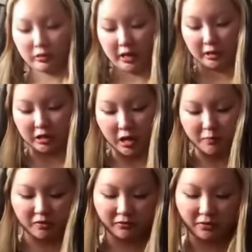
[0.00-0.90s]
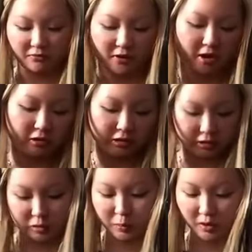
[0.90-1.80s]
like type of event.
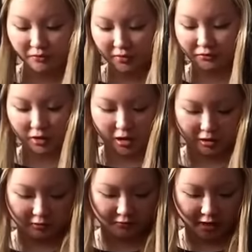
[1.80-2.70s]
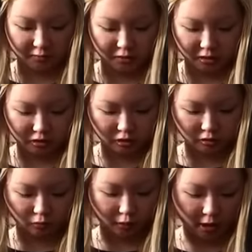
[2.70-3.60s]
It's perfect for any event because you
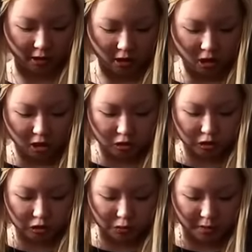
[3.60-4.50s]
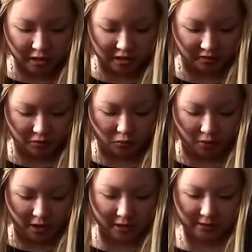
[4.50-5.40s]
can wear it so many different
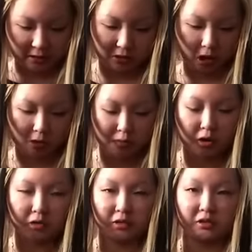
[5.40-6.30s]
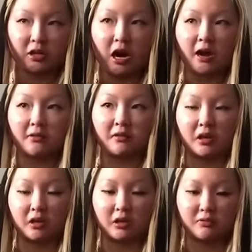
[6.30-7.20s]
ways. And the empreinte leather, I
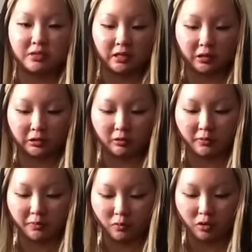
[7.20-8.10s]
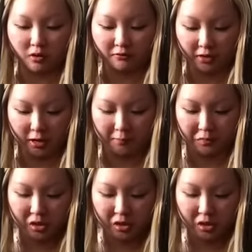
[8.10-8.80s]
think, gives it a little bit more of a